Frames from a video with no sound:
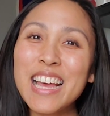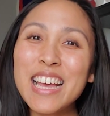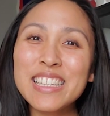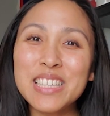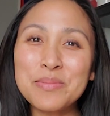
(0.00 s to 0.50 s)

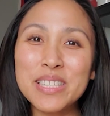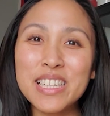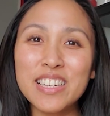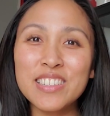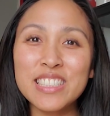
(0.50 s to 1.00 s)
guys, I'm
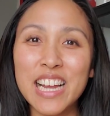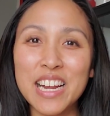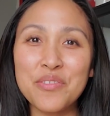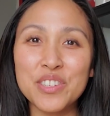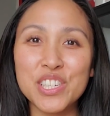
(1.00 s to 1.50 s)
Danielle or
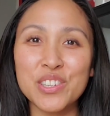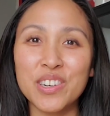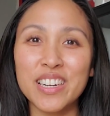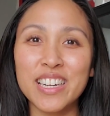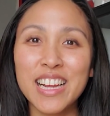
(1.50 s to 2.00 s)
Dani for
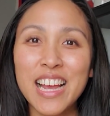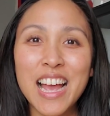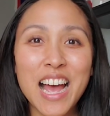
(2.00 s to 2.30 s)
short.